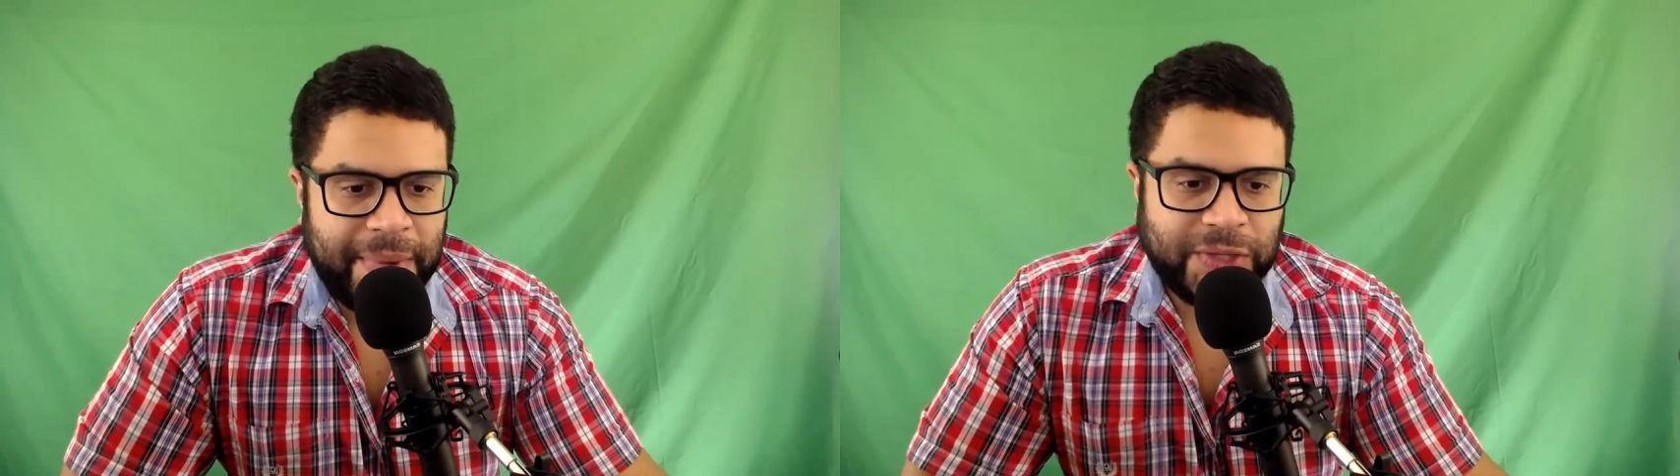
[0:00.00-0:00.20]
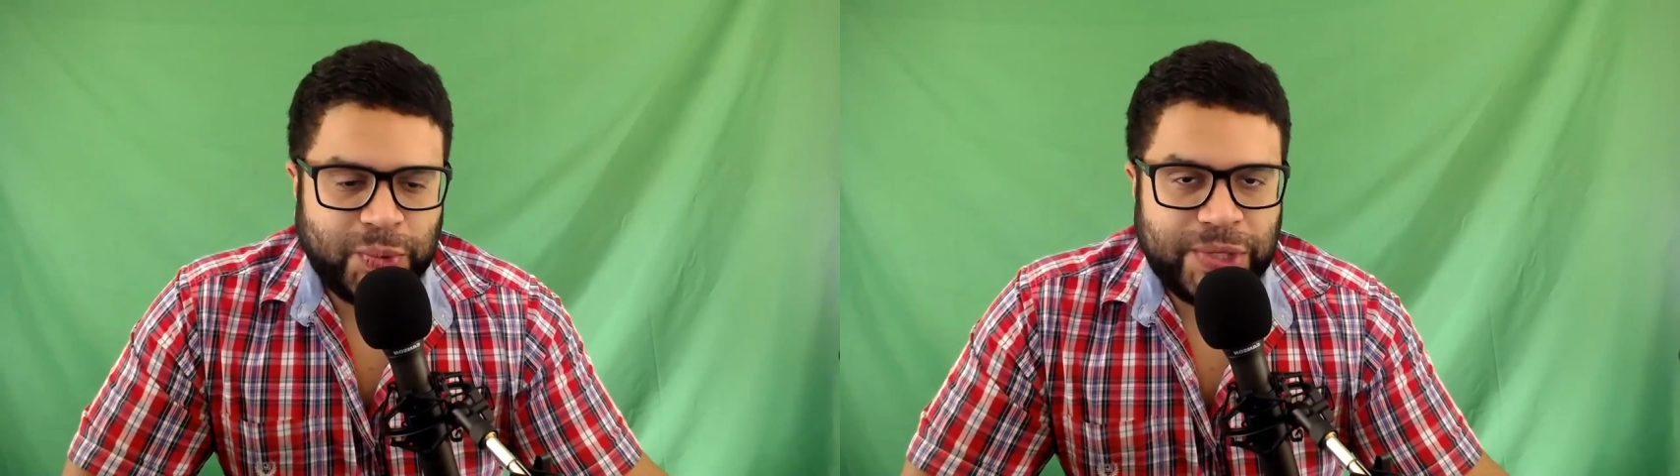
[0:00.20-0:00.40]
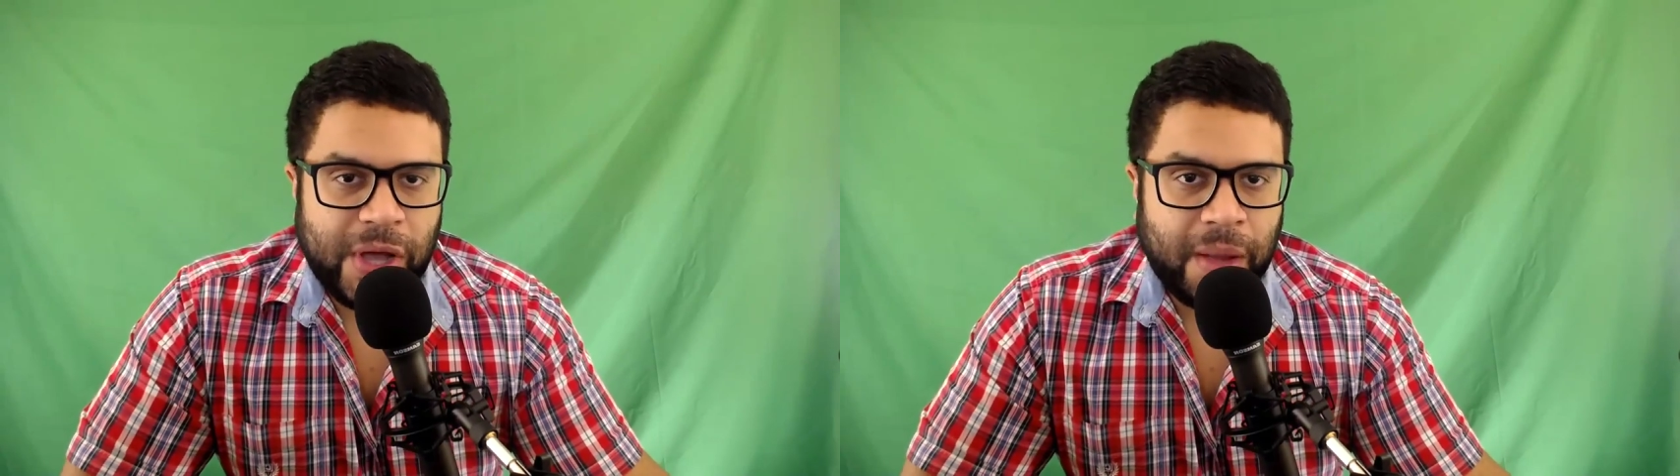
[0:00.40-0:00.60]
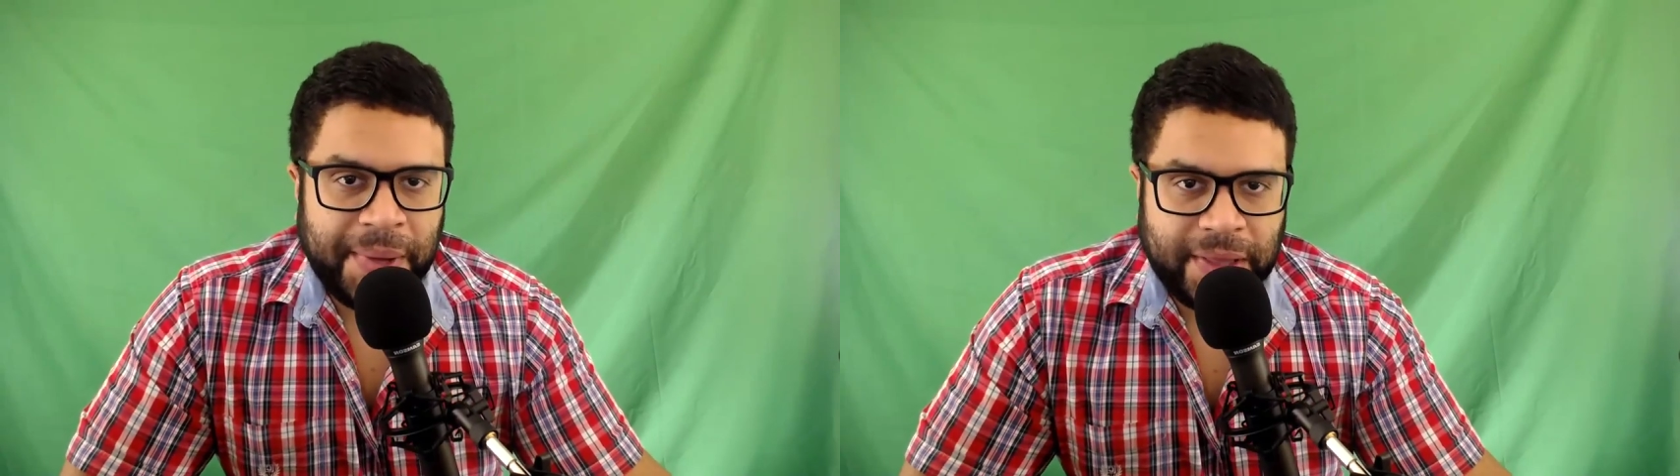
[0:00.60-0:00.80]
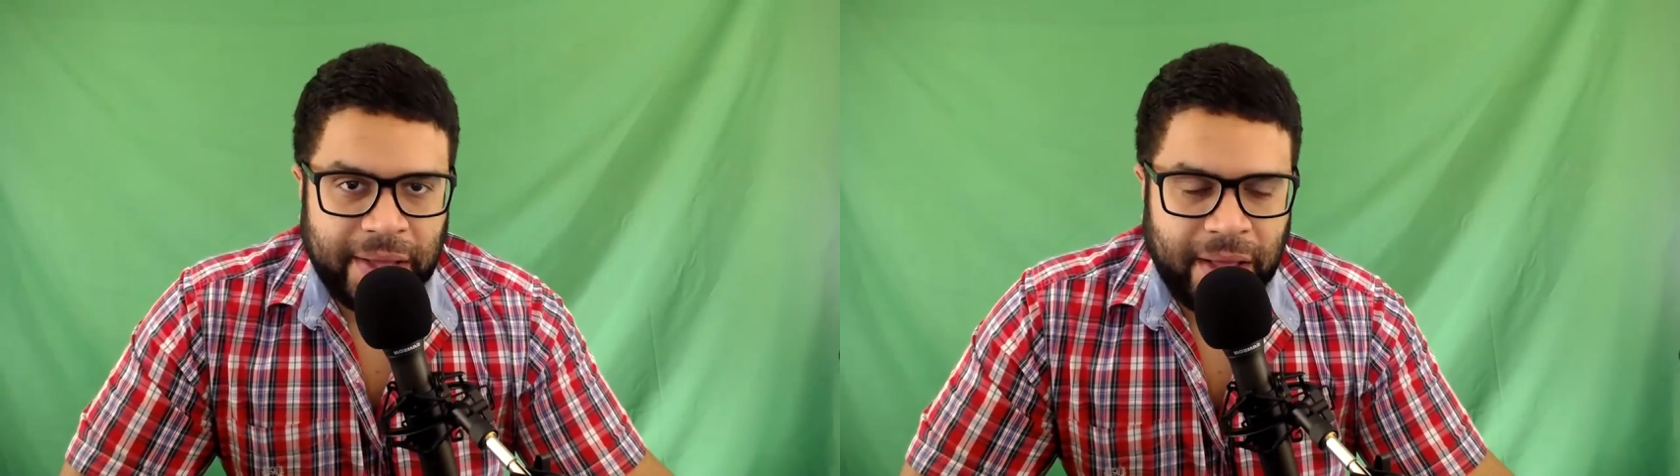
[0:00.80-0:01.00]
because we talk
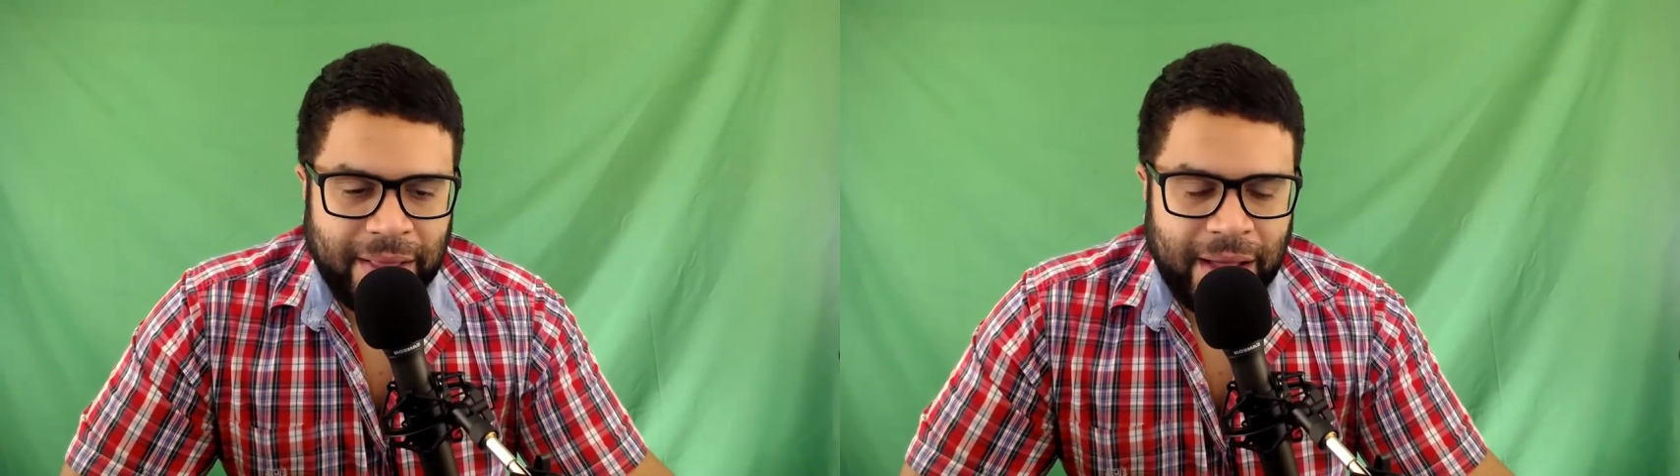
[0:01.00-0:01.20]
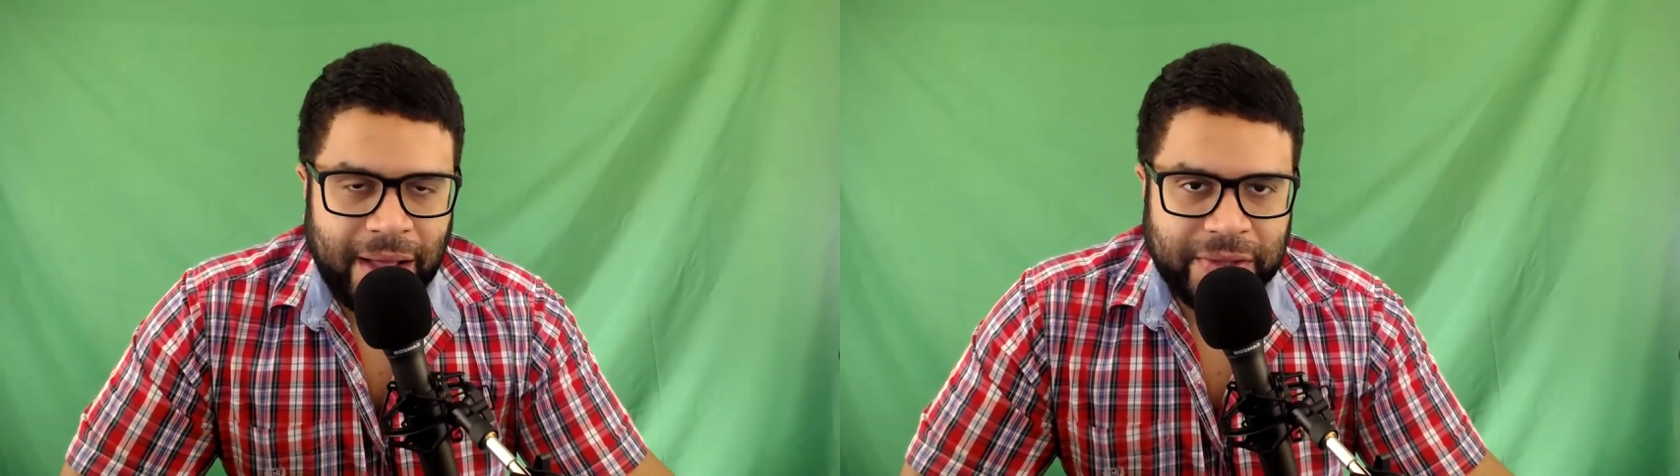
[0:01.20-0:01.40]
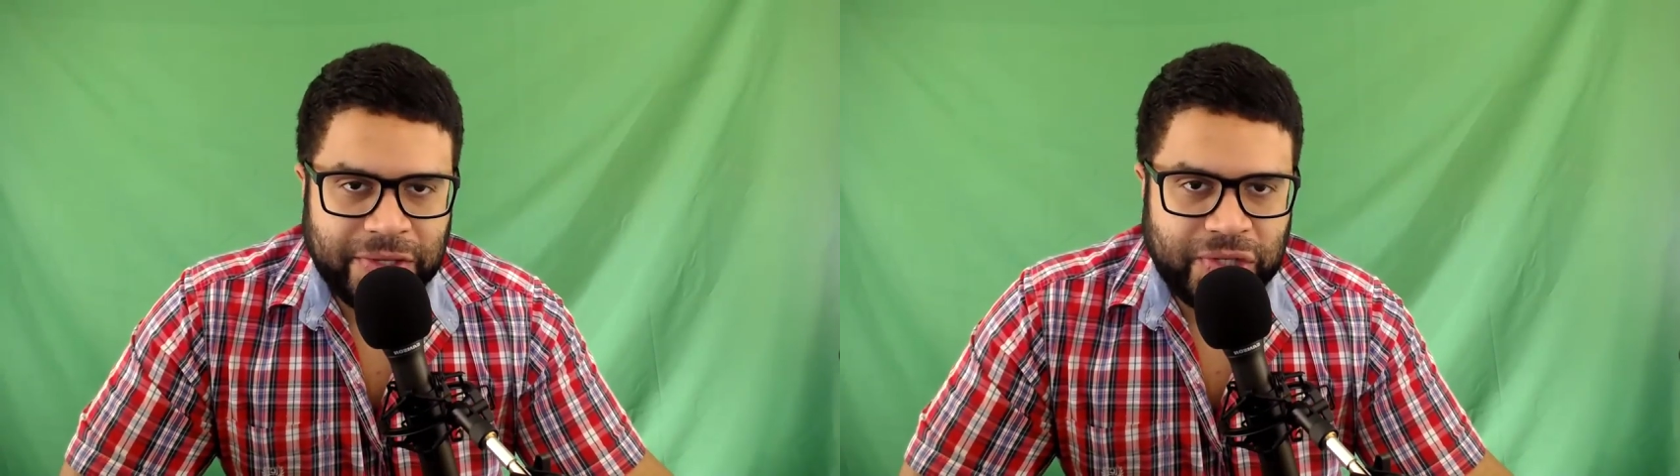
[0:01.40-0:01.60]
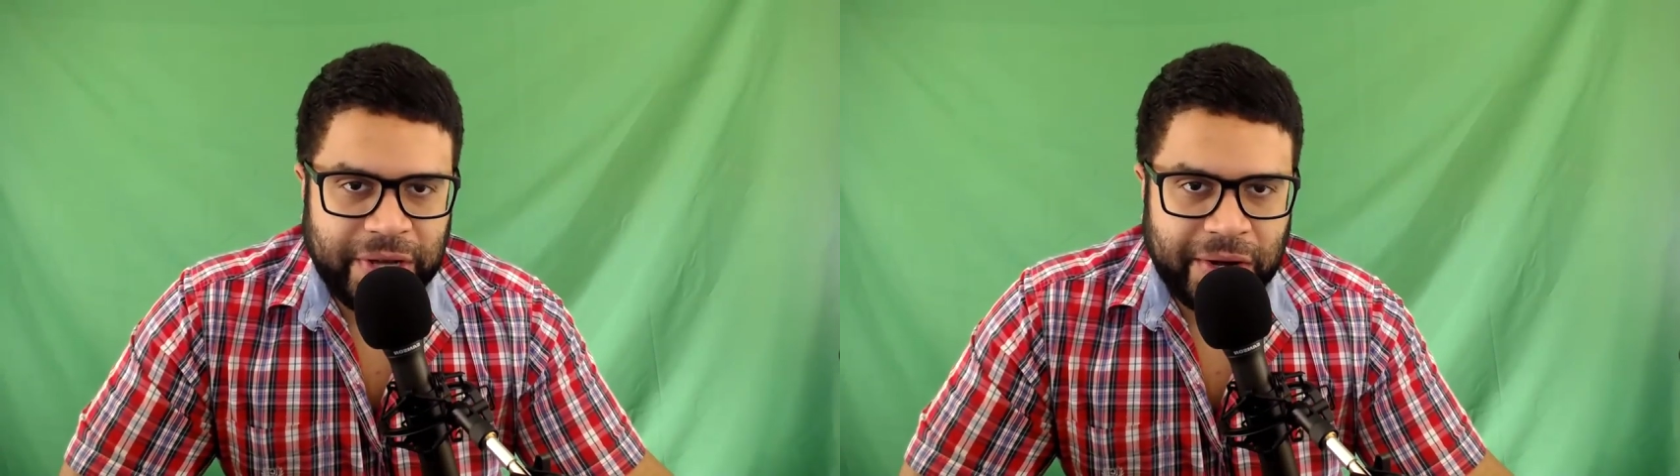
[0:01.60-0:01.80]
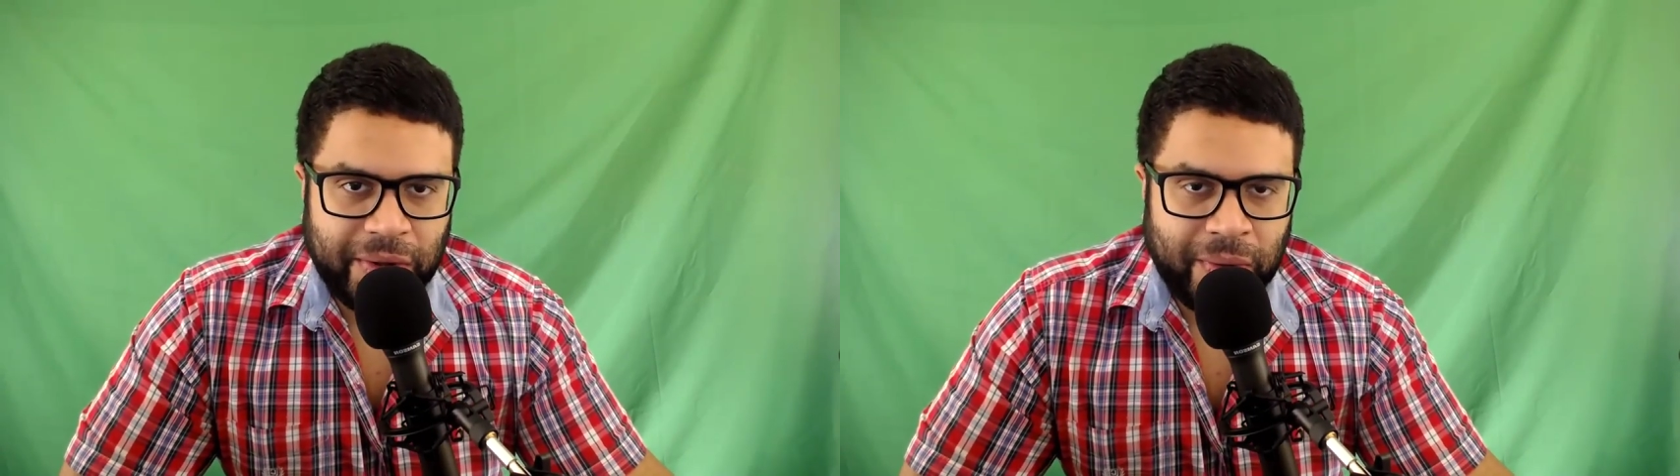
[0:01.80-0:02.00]
about that a lot on this
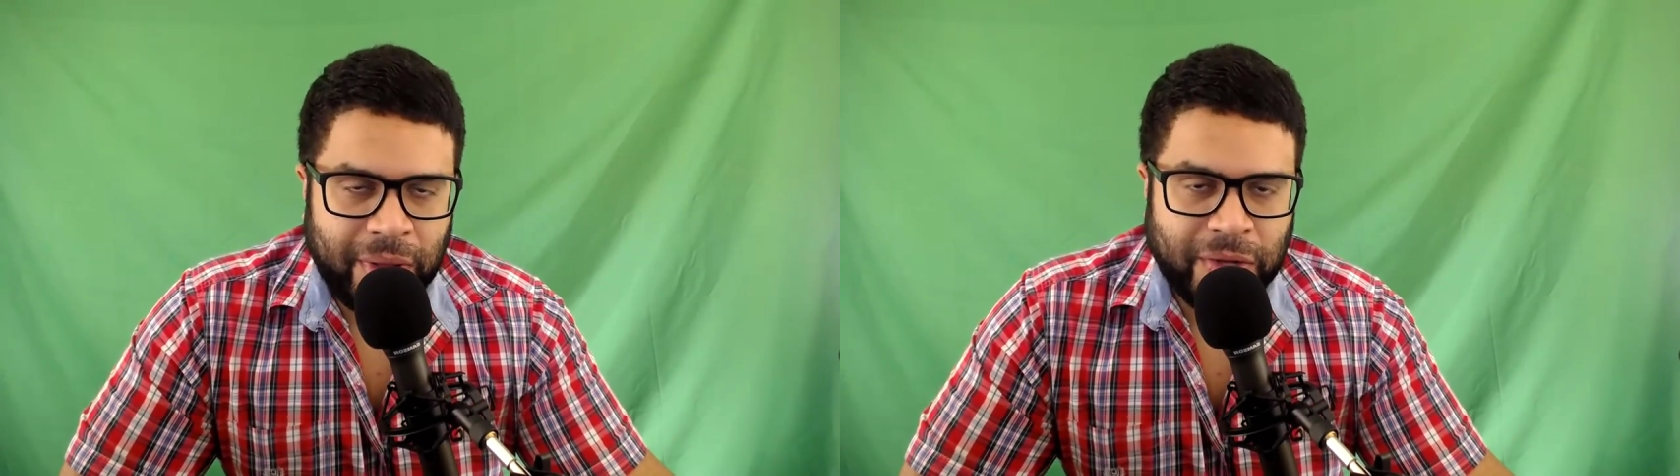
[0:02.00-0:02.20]
channel.